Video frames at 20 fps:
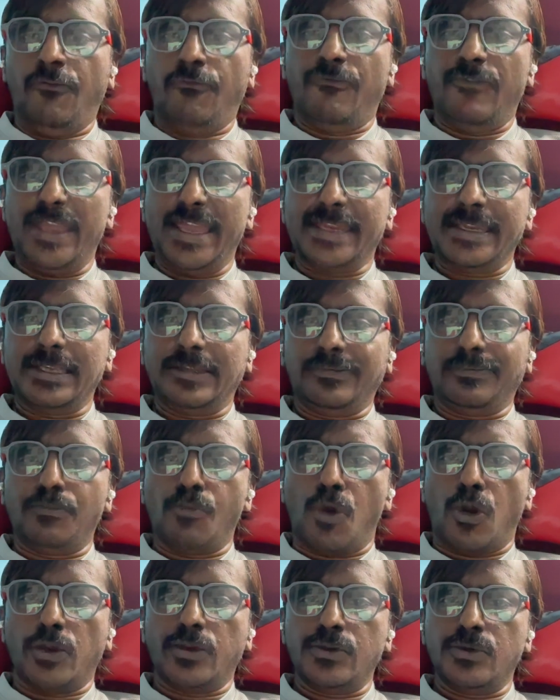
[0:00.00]
various
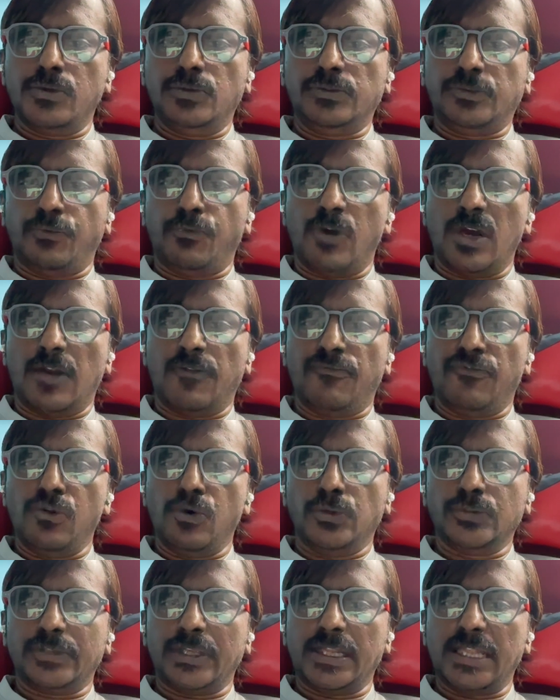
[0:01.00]
modules,
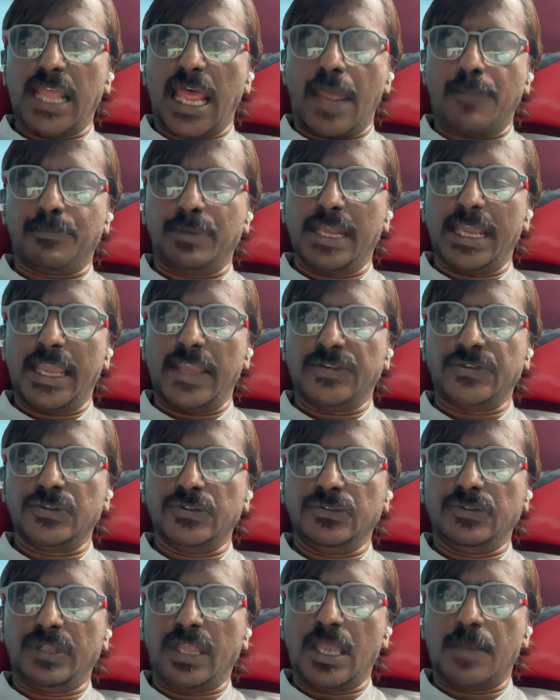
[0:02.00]
workflows, and the
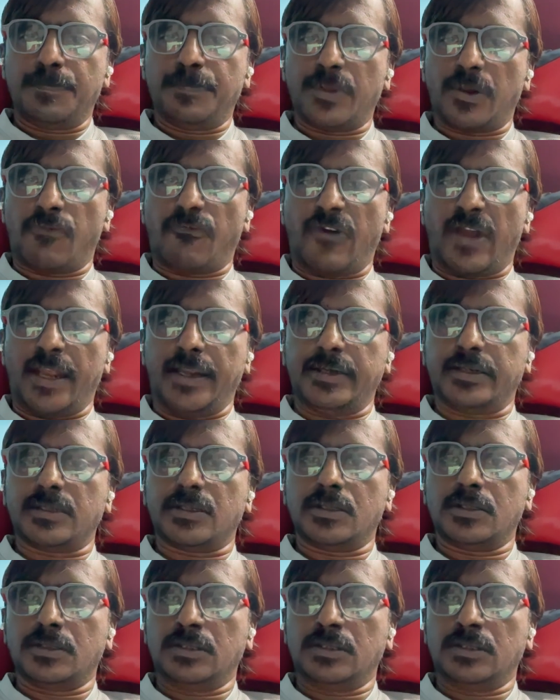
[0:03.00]
applications they provide.